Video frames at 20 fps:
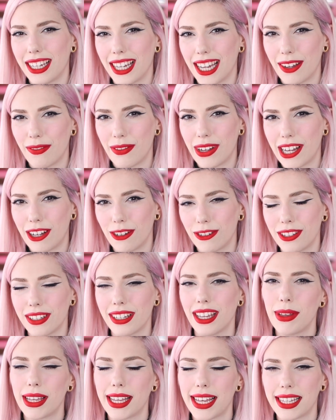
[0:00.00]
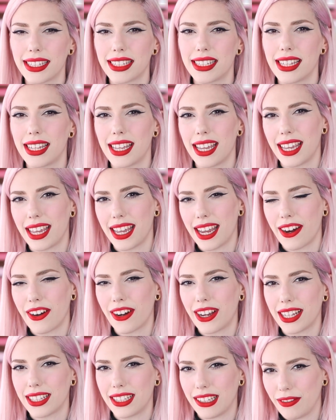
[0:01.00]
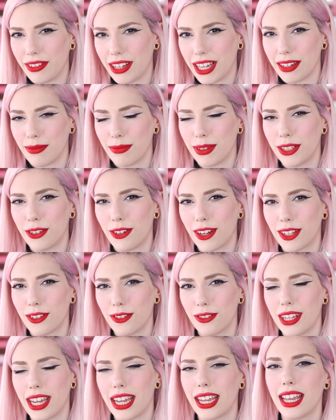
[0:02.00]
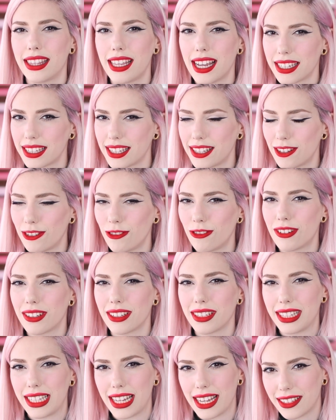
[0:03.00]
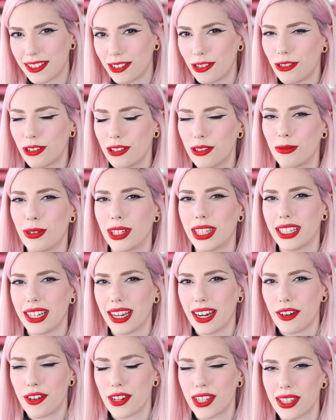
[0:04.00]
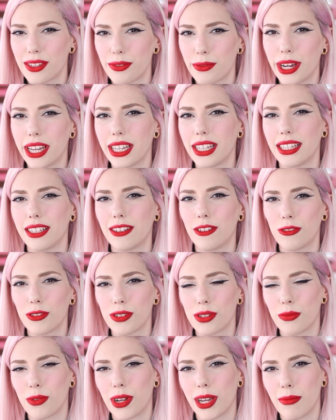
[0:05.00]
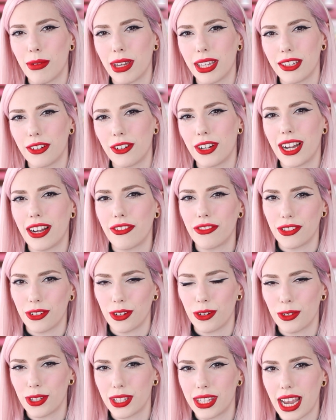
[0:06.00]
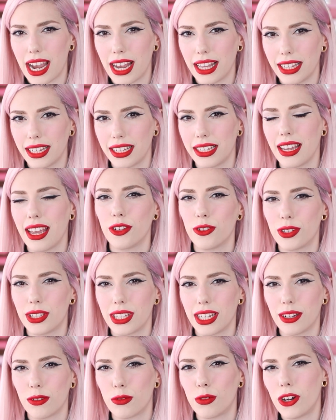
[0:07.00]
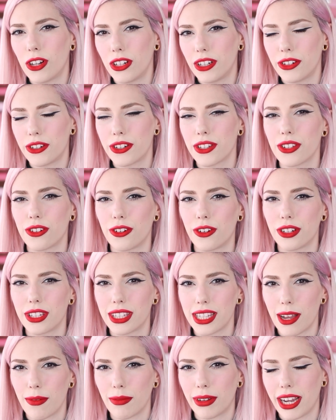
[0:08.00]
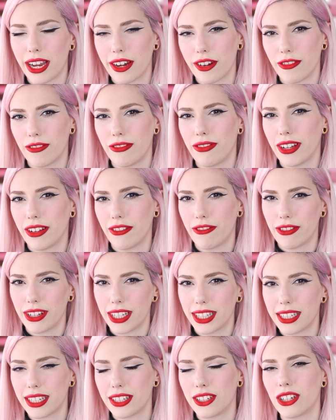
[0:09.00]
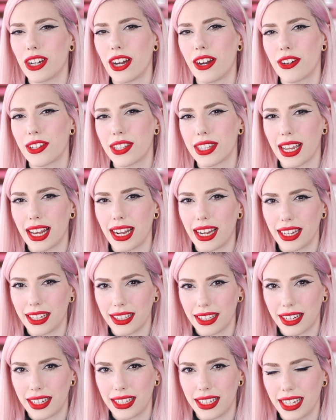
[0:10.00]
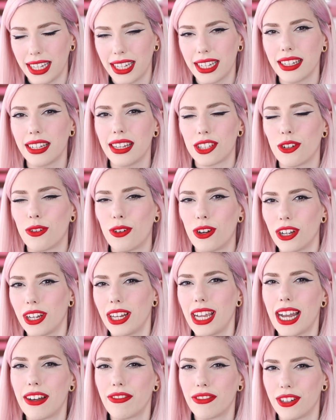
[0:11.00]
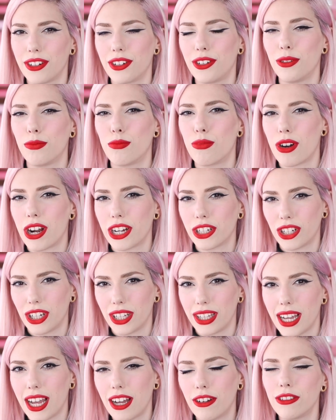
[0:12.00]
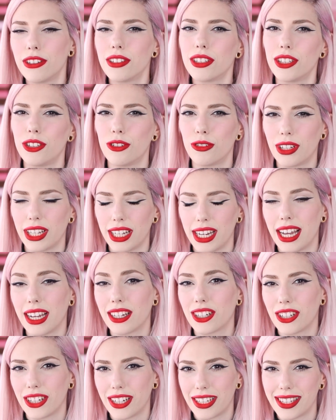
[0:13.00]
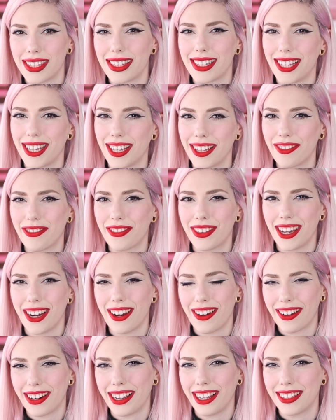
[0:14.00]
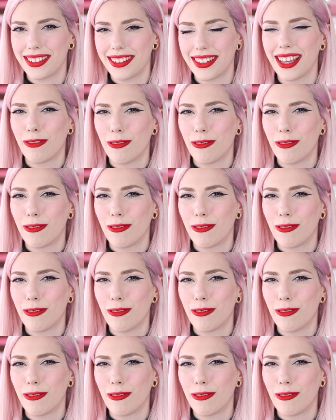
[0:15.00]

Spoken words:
came out, because the haircut I'm gonna be doing today doesn't look that good when the hair is straight. It looks way better after you style it using rollers or some kind of a vintage hairstyling technique. So only after you brush it out you can actually see if the haircut